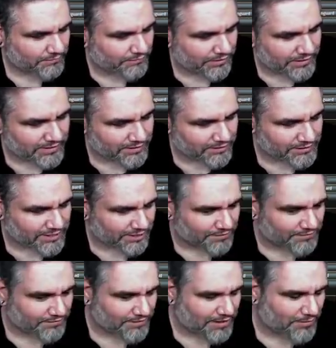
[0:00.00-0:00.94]
Ven there's
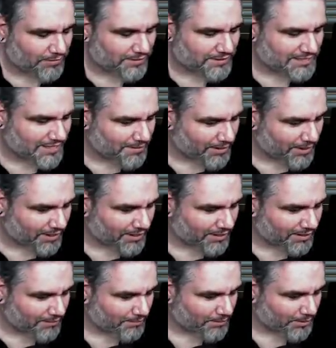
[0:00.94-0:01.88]
like... I don't want to say
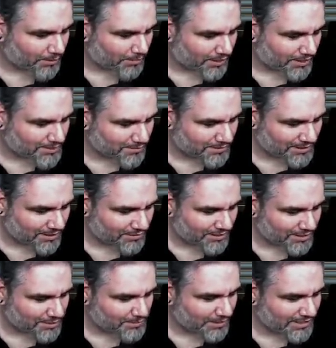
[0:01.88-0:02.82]
uh, Bitter Blossom because I don't
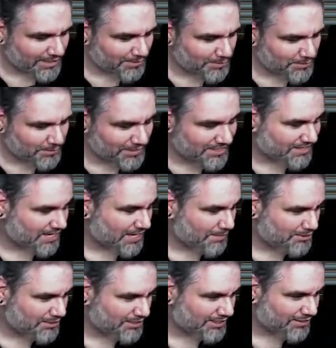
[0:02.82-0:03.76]
think it's played that much, but it is an
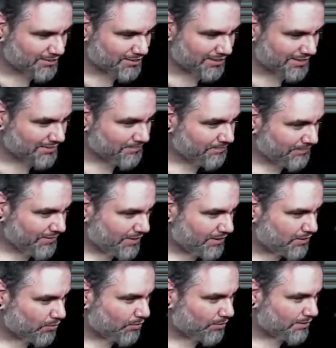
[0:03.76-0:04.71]
option, and it's like
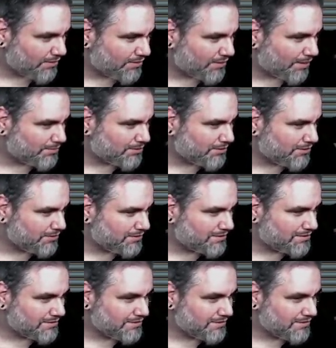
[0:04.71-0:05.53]
the one one Thopter tokens.